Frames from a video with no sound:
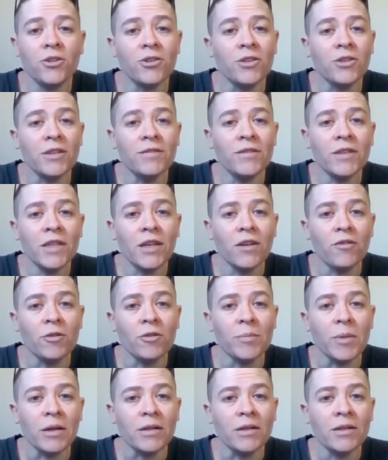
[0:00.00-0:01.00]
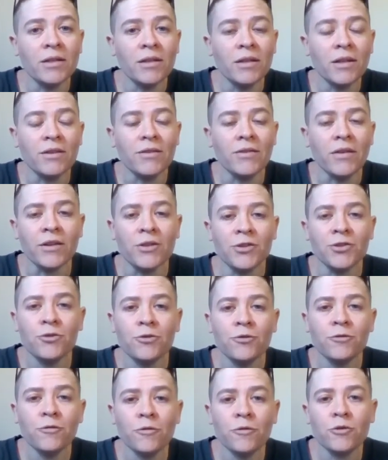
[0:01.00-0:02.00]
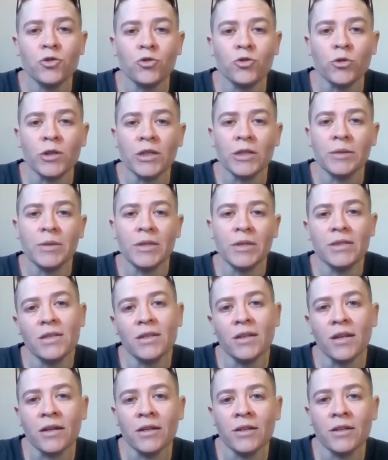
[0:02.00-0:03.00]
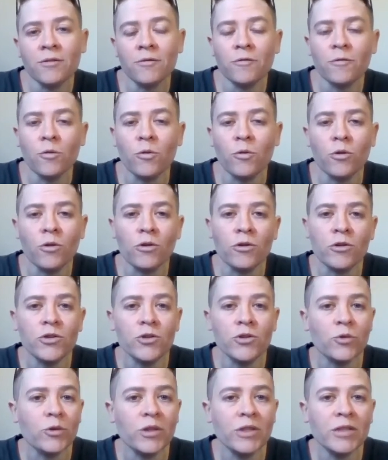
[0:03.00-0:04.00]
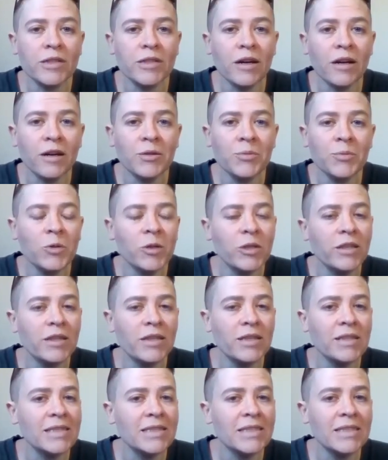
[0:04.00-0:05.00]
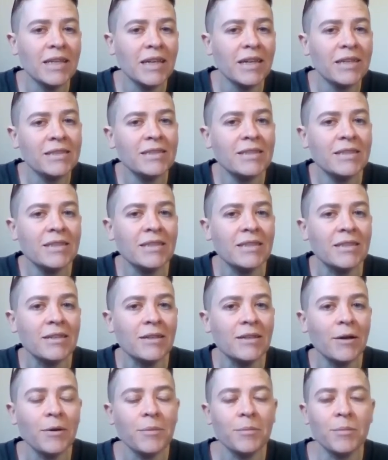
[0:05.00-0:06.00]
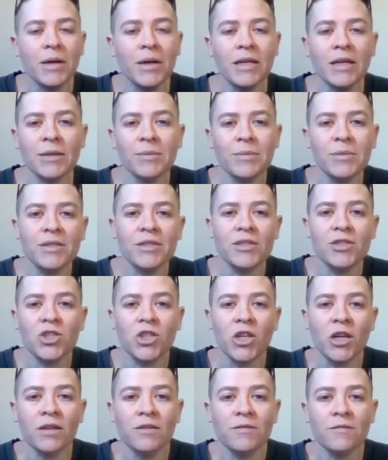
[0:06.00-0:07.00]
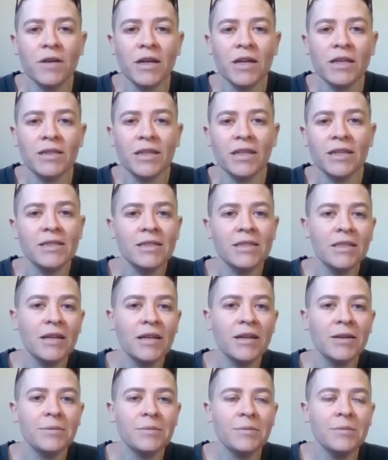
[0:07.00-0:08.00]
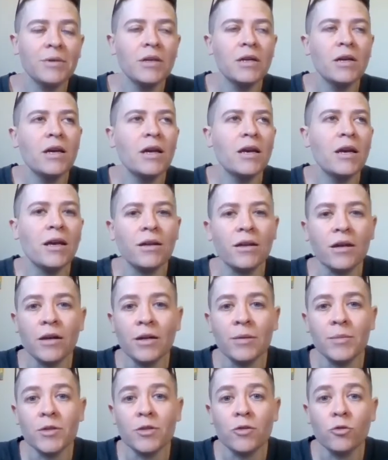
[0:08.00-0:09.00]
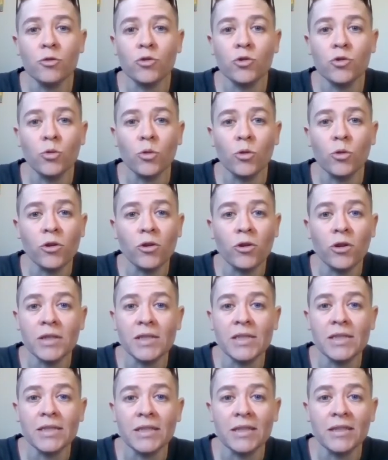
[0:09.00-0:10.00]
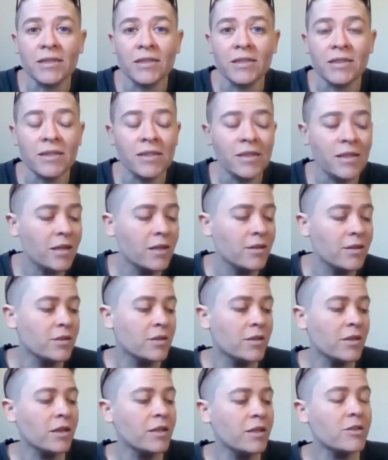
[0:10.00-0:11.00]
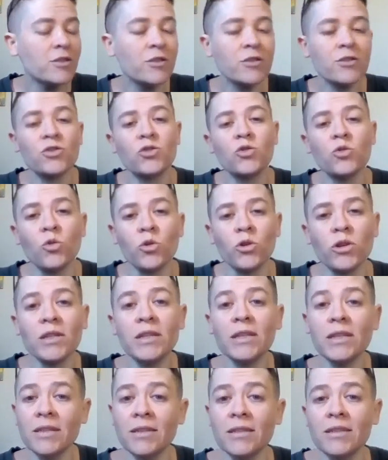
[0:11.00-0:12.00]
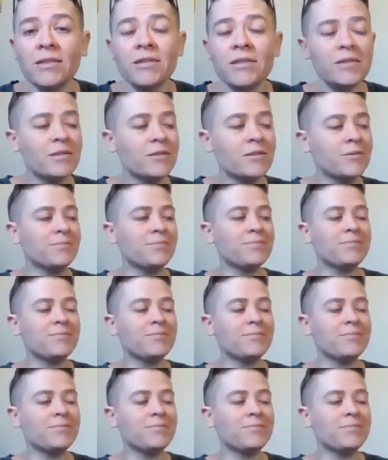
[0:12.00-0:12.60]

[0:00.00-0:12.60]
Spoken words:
Good evening, everybody, and thank you for joining me tonight for Story Time with CSC. My name is Jen Van Landingham, and I am a social worker at CSC, and tonight's story is